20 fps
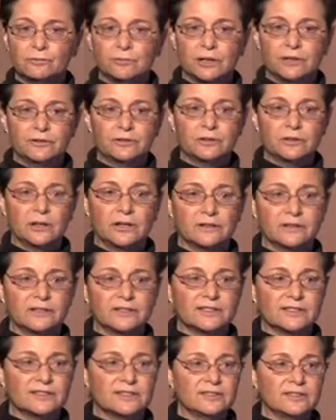whether or not
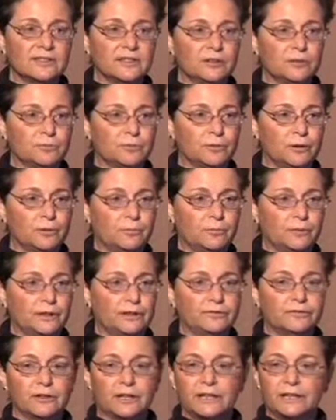this is indeed
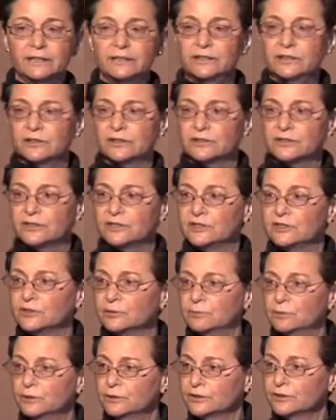appropriate for ADRC
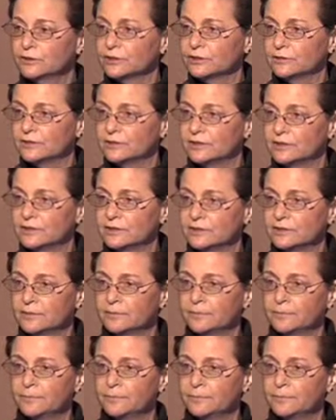support services.